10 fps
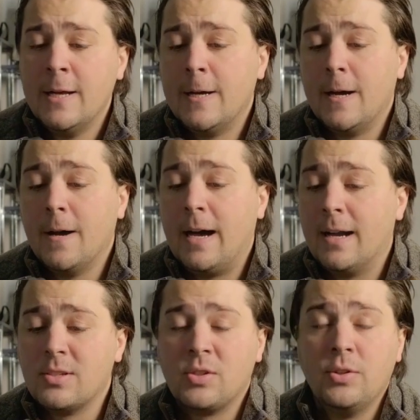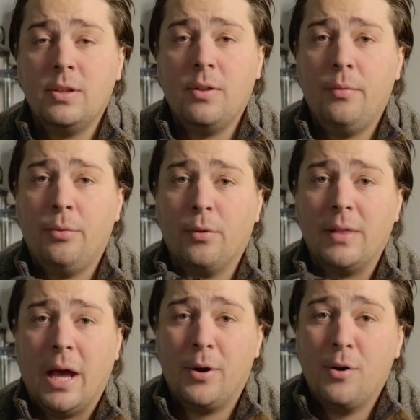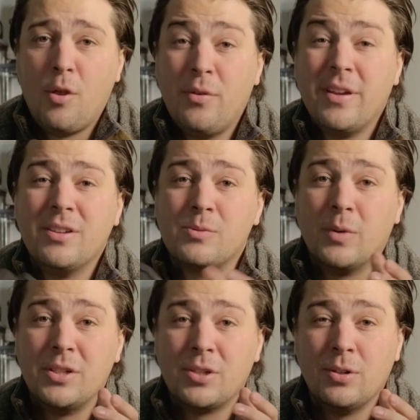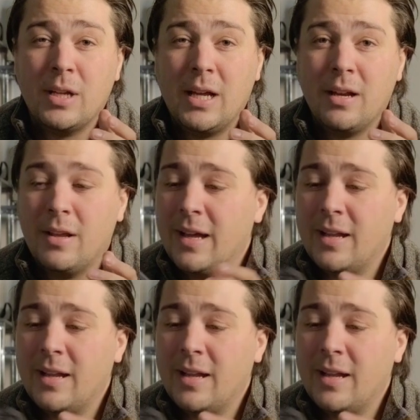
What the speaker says: Honestly, the louder thing is when I turn on,